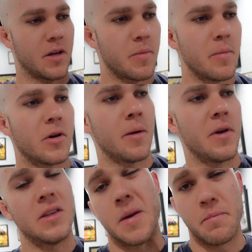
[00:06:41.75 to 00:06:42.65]
Like people come
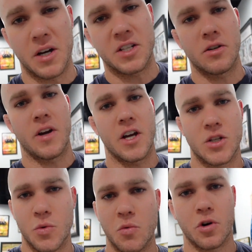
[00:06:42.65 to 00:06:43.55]
in, they bust their
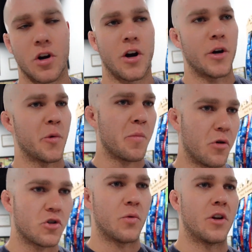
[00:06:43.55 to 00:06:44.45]
ass, we work hard, we
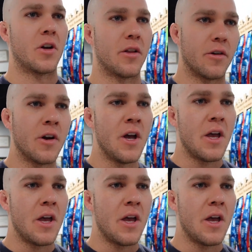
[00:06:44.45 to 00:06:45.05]
push one another.